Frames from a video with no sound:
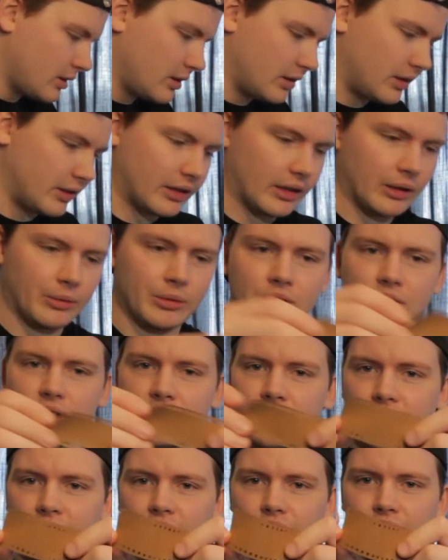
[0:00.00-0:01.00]
And now we
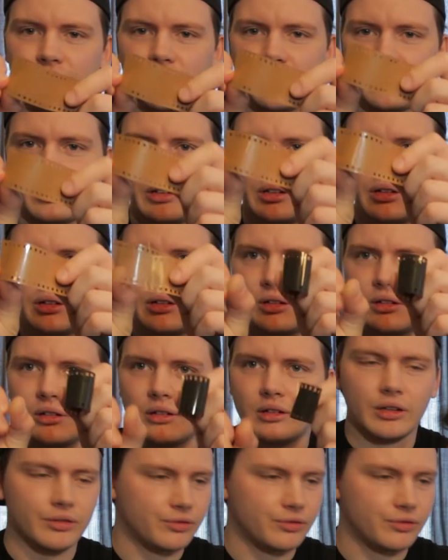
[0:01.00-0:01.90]
just have a